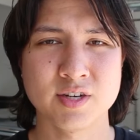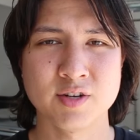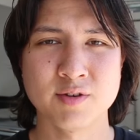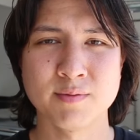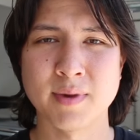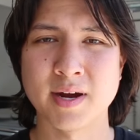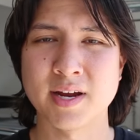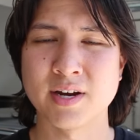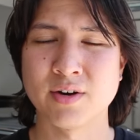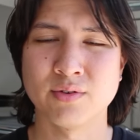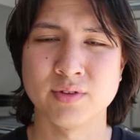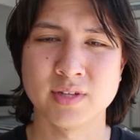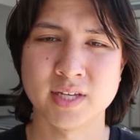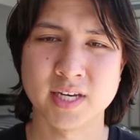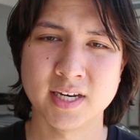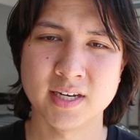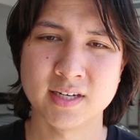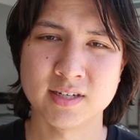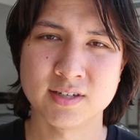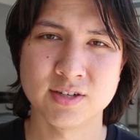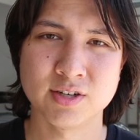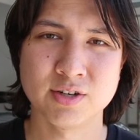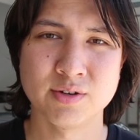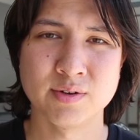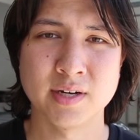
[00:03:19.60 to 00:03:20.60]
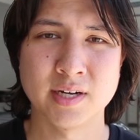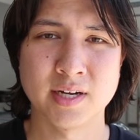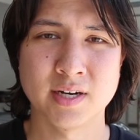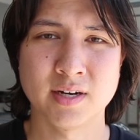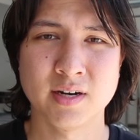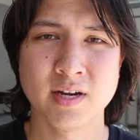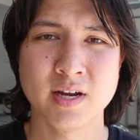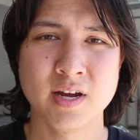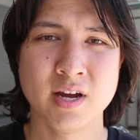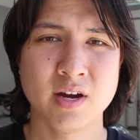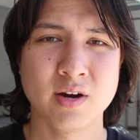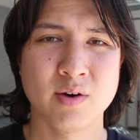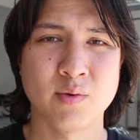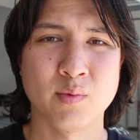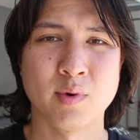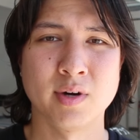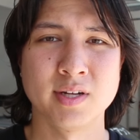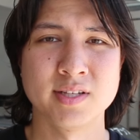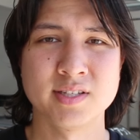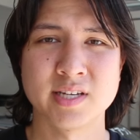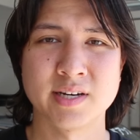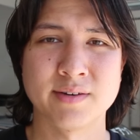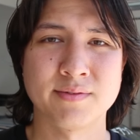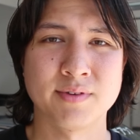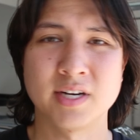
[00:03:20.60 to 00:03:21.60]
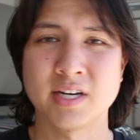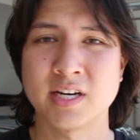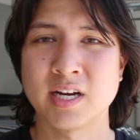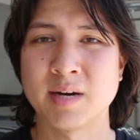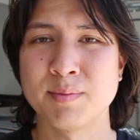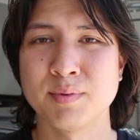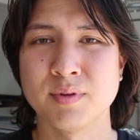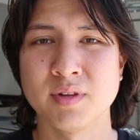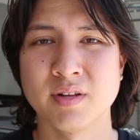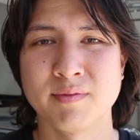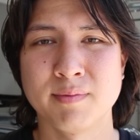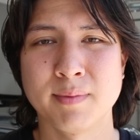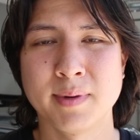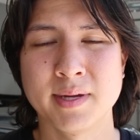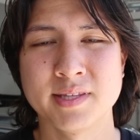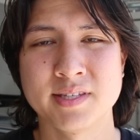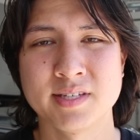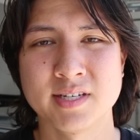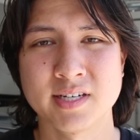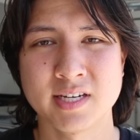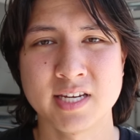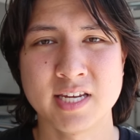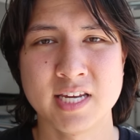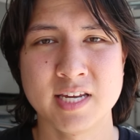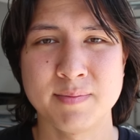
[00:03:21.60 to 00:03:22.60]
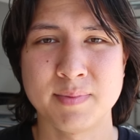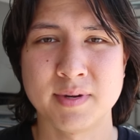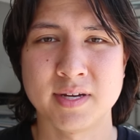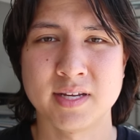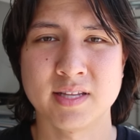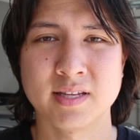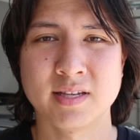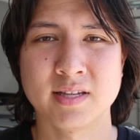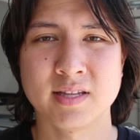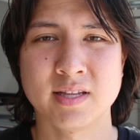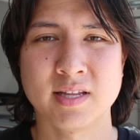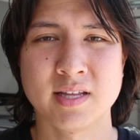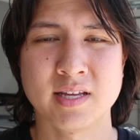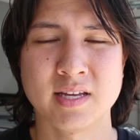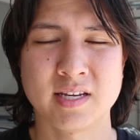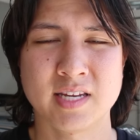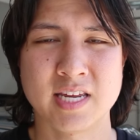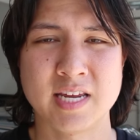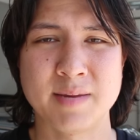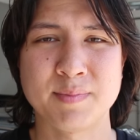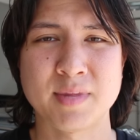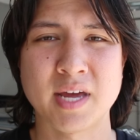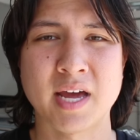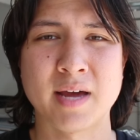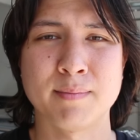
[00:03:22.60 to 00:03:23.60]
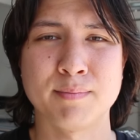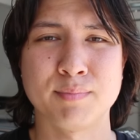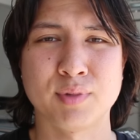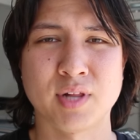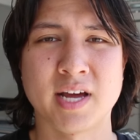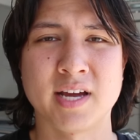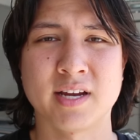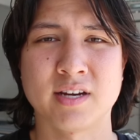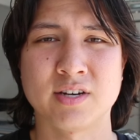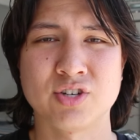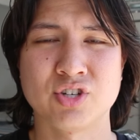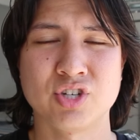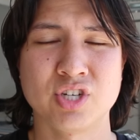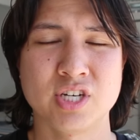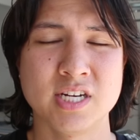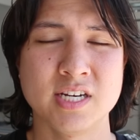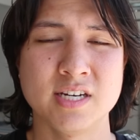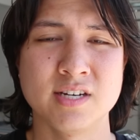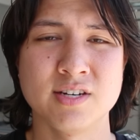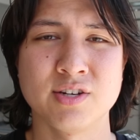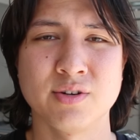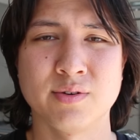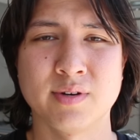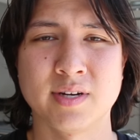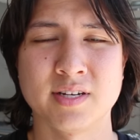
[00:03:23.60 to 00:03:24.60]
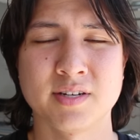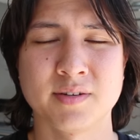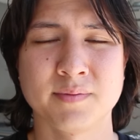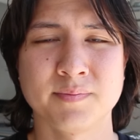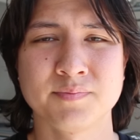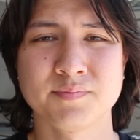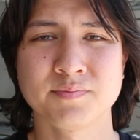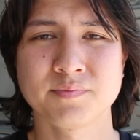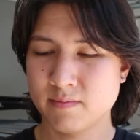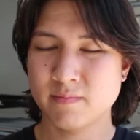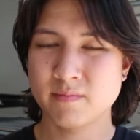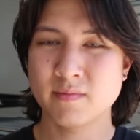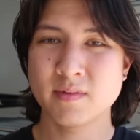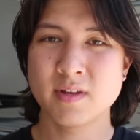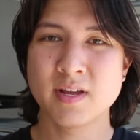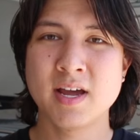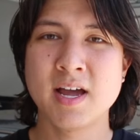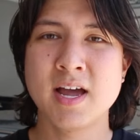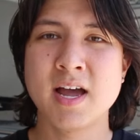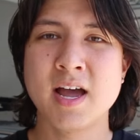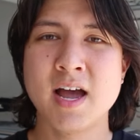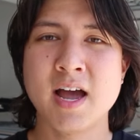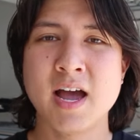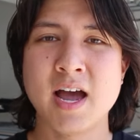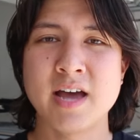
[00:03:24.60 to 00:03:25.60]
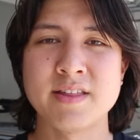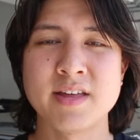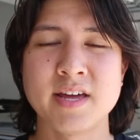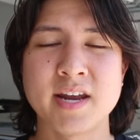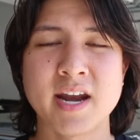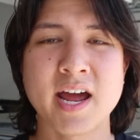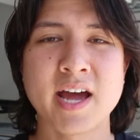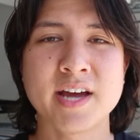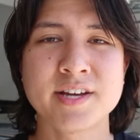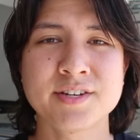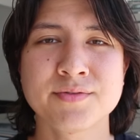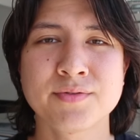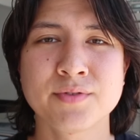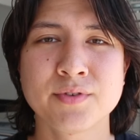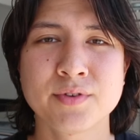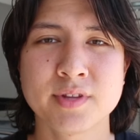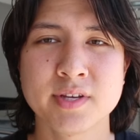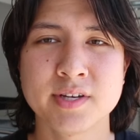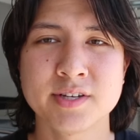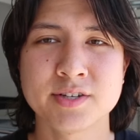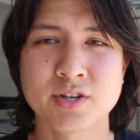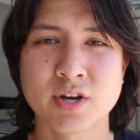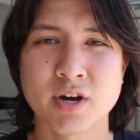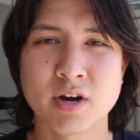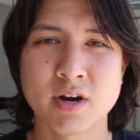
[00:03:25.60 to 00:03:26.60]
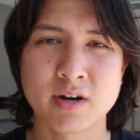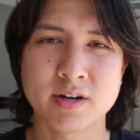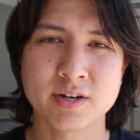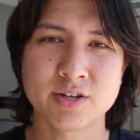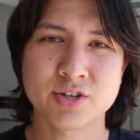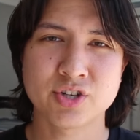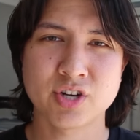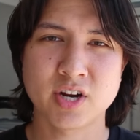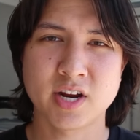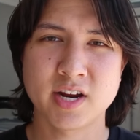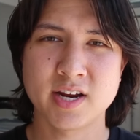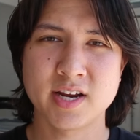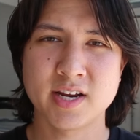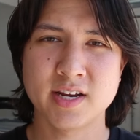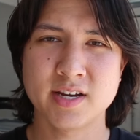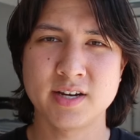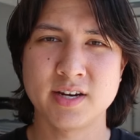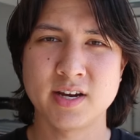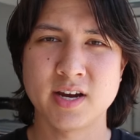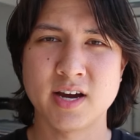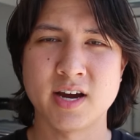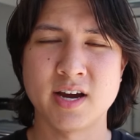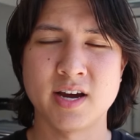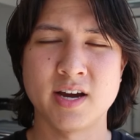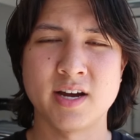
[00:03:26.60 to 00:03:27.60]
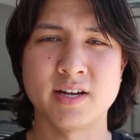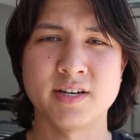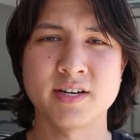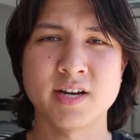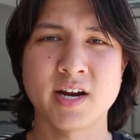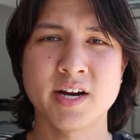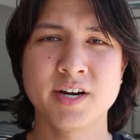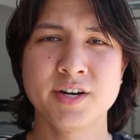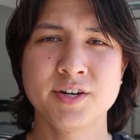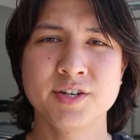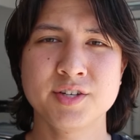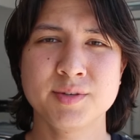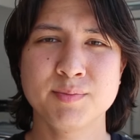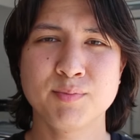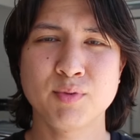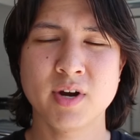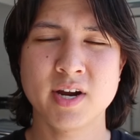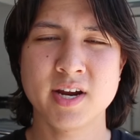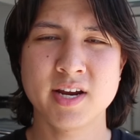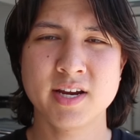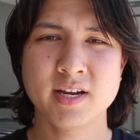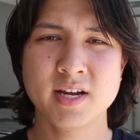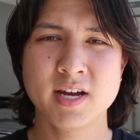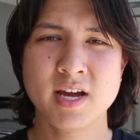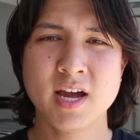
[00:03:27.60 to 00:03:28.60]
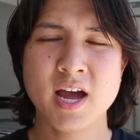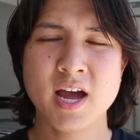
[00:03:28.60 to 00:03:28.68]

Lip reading: You might only need to do it once every couple of months to keep that black sheen to it. And then as for this Hot Shine tire spray,